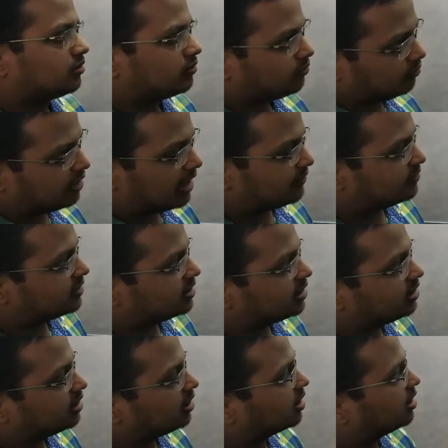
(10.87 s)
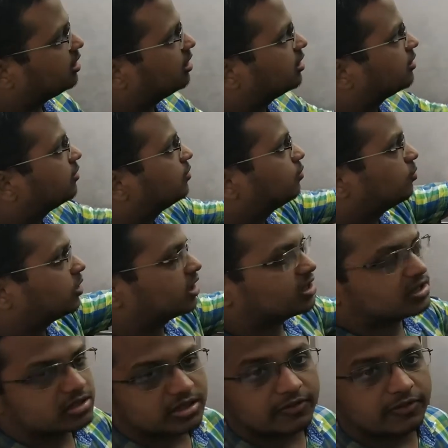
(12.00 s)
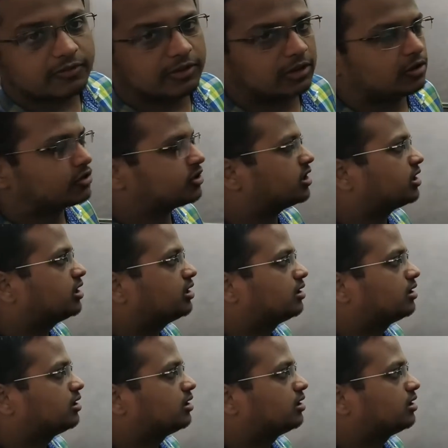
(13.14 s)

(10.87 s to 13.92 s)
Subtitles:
we have seen earlier what is drift velocity.